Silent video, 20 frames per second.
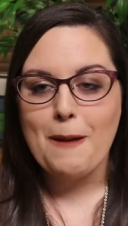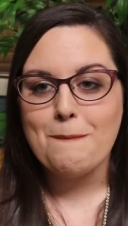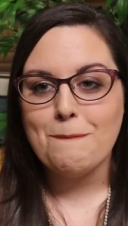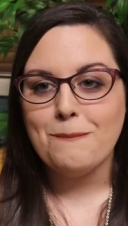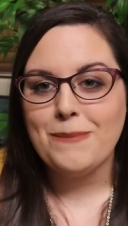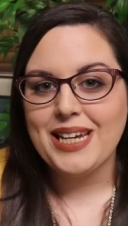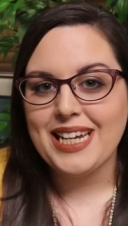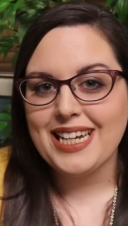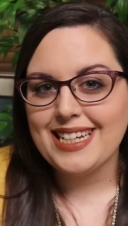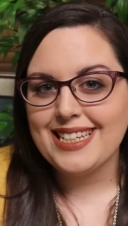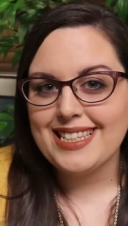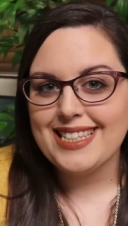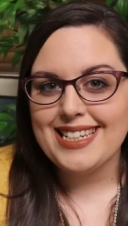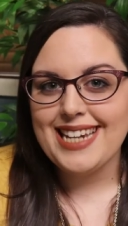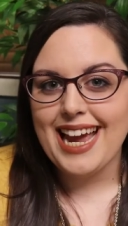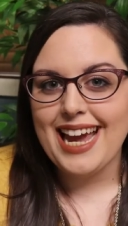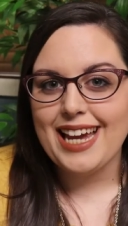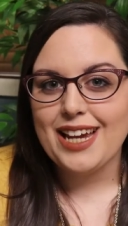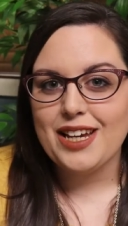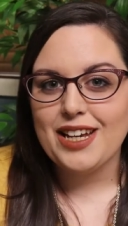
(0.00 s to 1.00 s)
a big
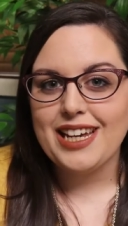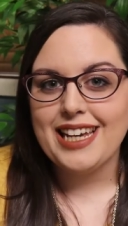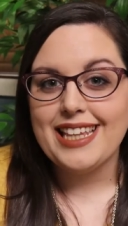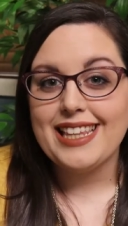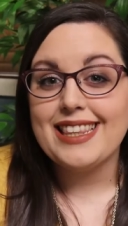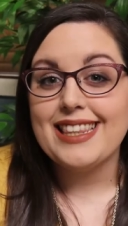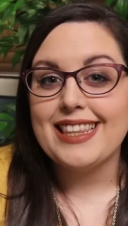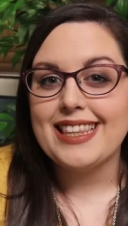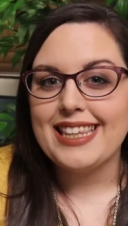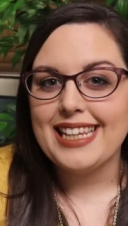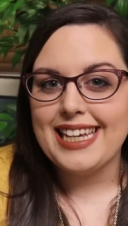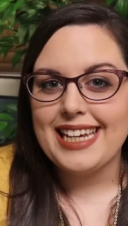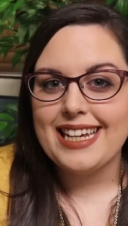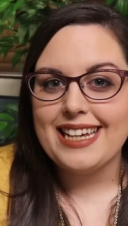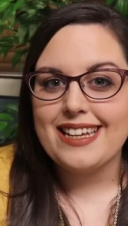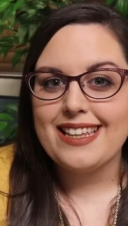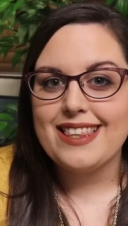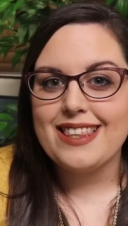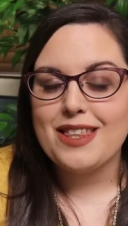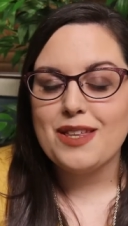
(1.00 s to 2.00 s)
snake in
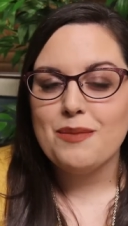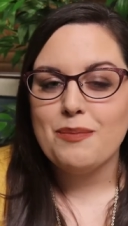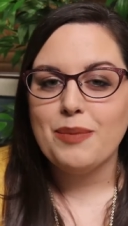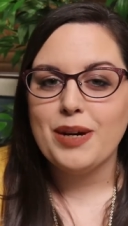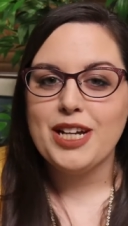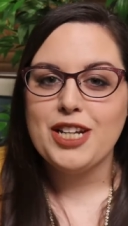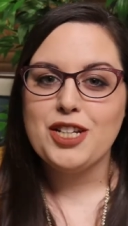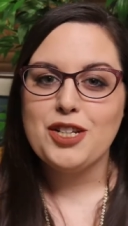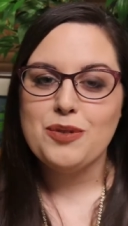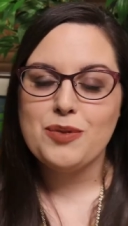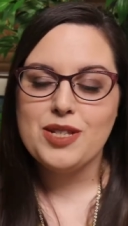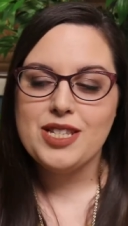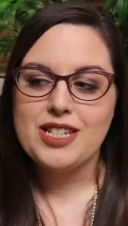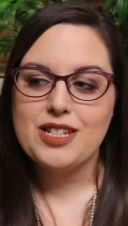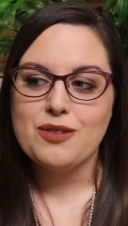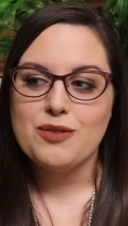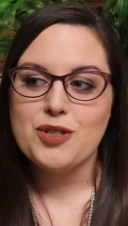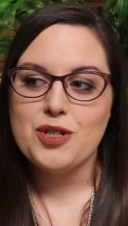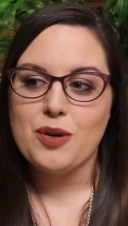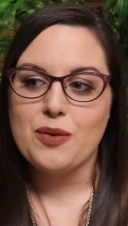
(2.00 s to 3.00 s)
length, but you
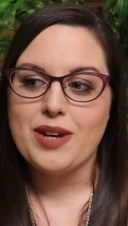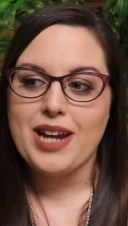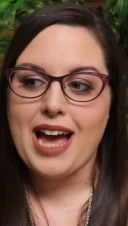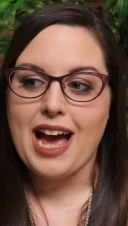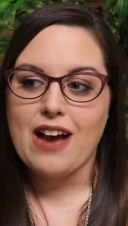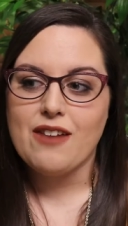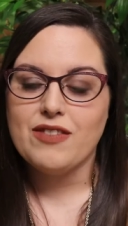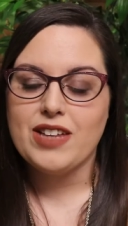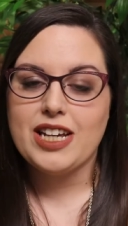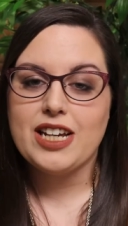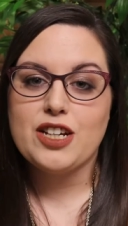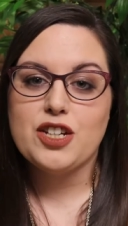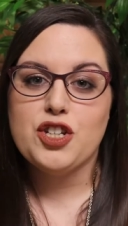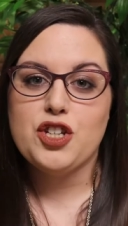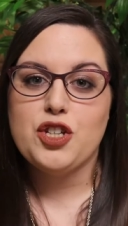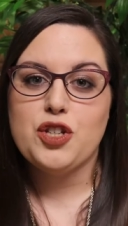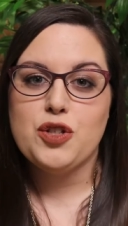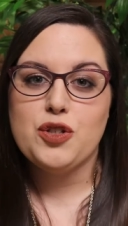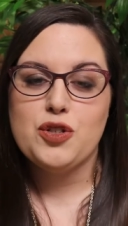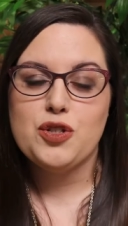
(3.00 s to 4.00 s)
still don't have like a
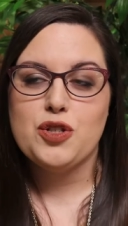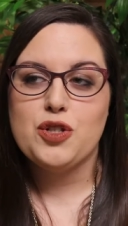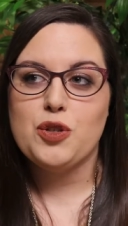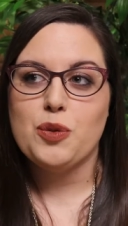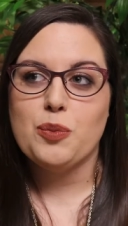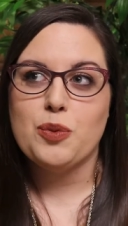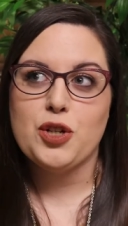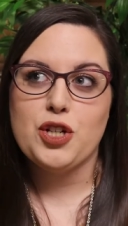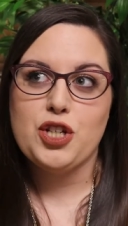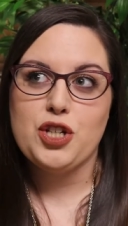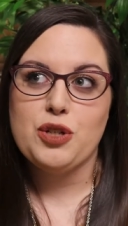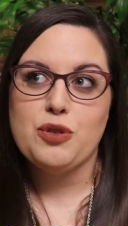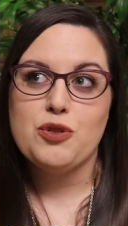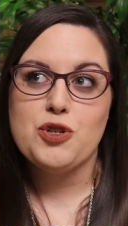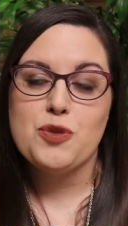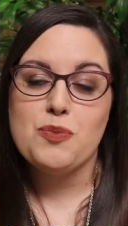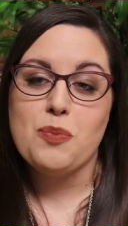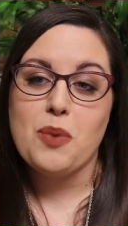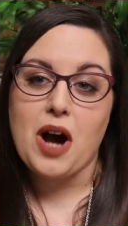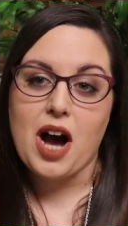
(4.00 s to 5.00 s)
super
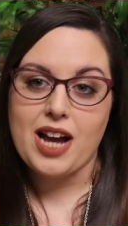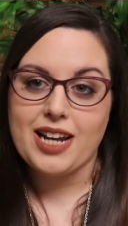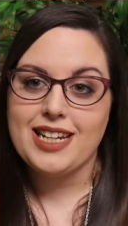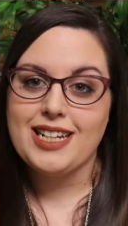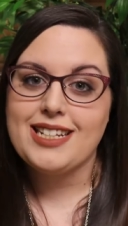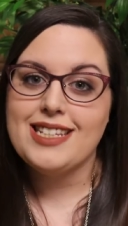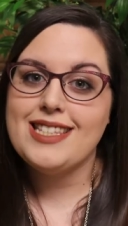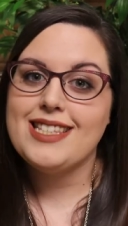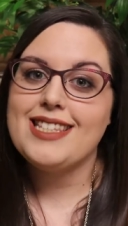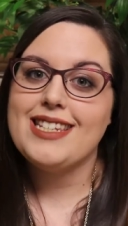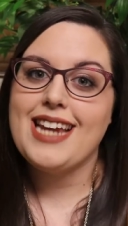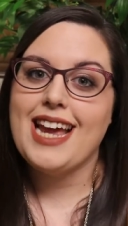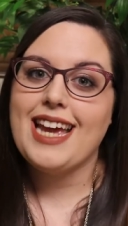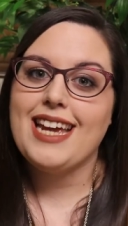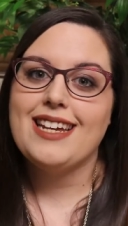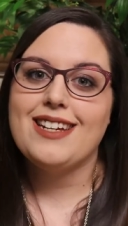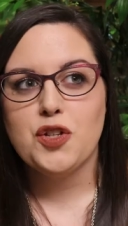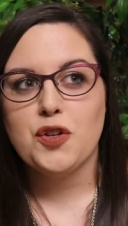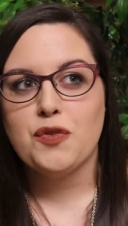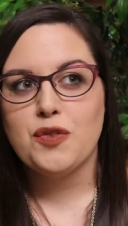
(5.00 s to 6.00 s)
huge bodied
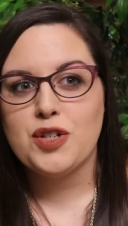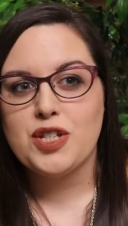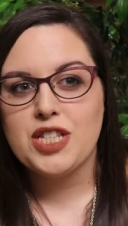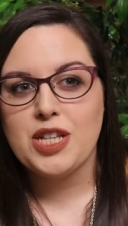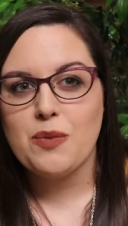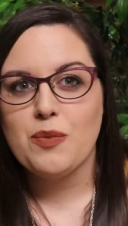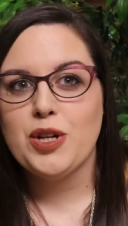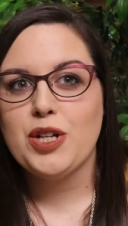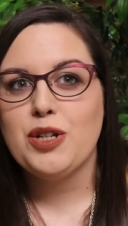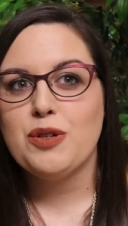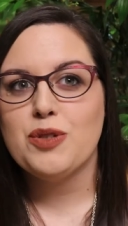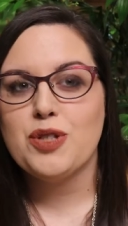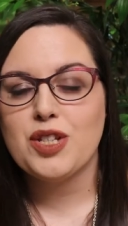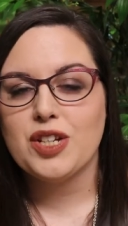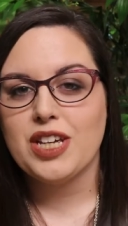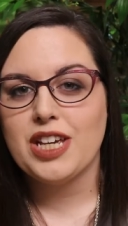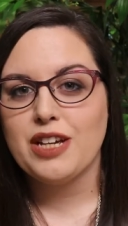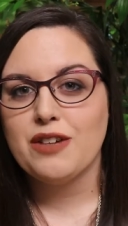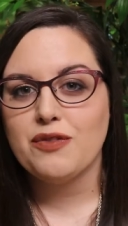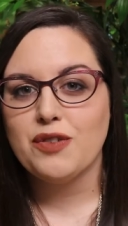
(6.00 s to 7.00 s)
snake. So for someone who's
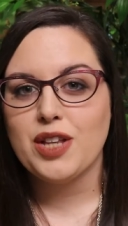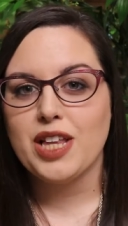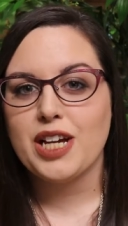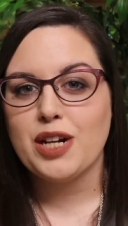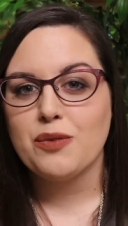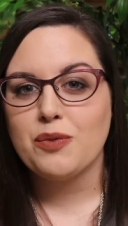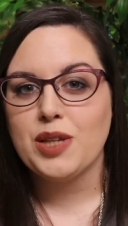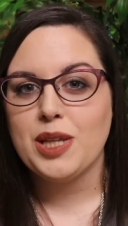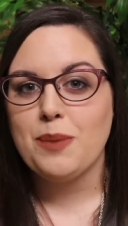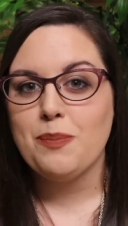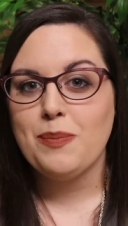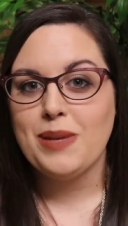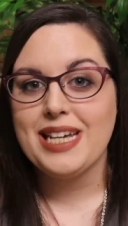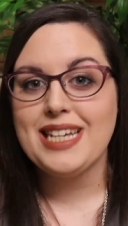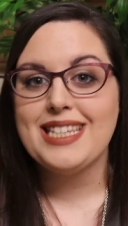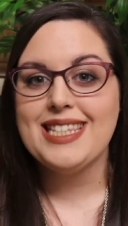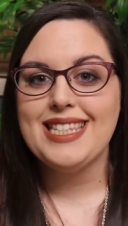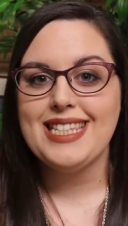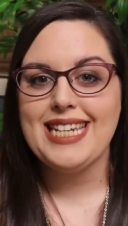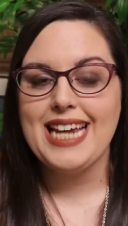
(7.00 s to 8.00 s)
looking for like a really
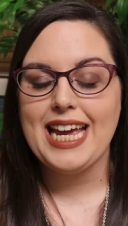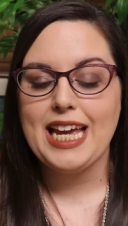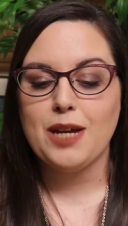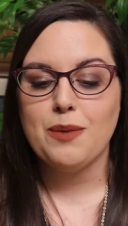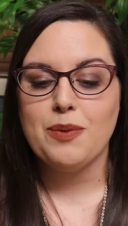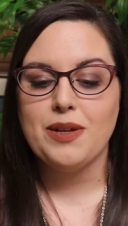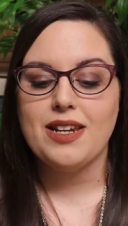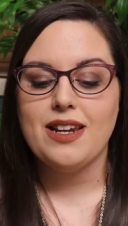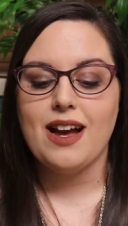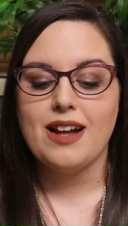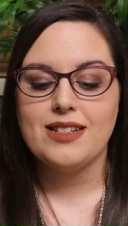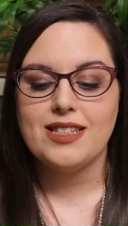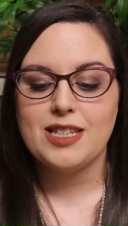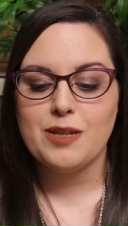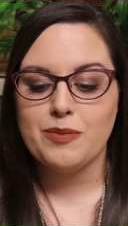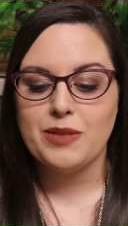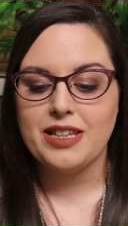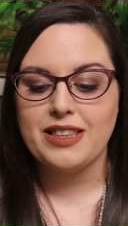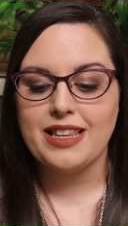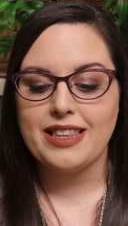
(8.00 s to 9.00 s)
big snake but not
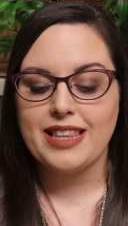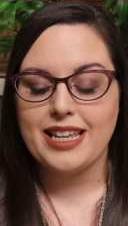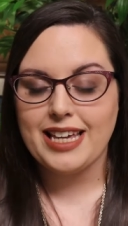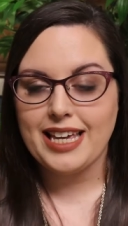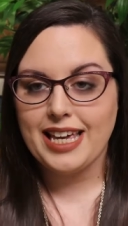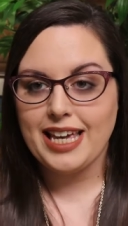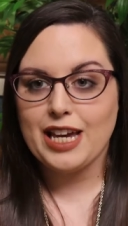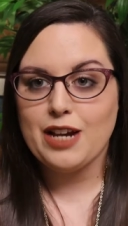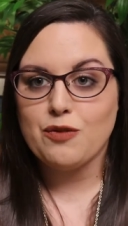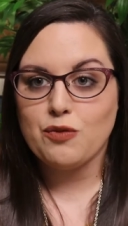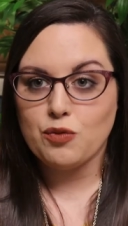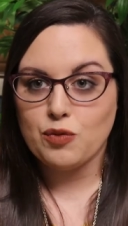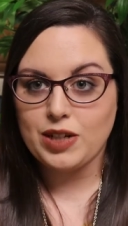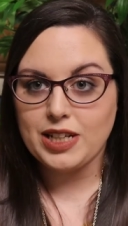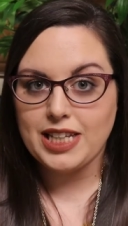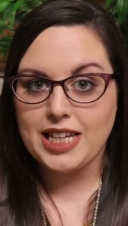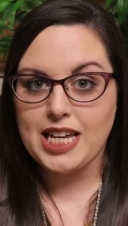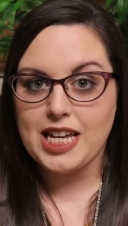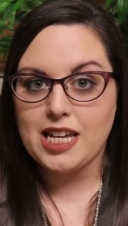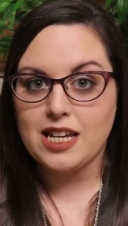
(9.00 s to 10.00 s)
something that they can't
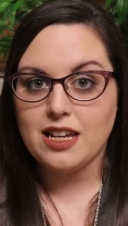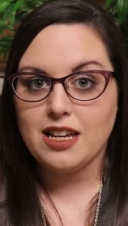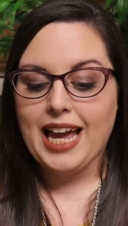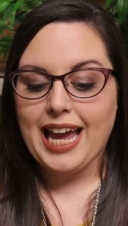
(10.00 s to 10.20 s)
really